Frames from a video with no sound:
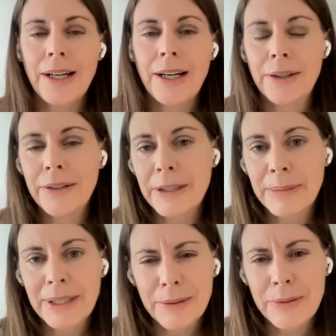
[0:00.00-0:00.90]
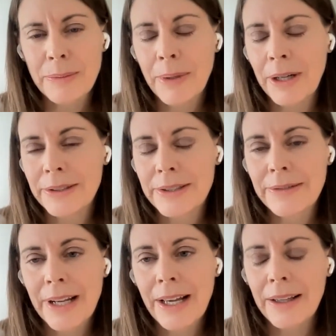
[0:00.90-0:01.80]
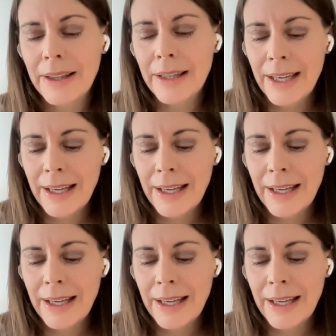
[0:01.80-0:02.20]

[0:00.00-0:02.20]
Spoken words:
at Harvard, but also Partners in Health.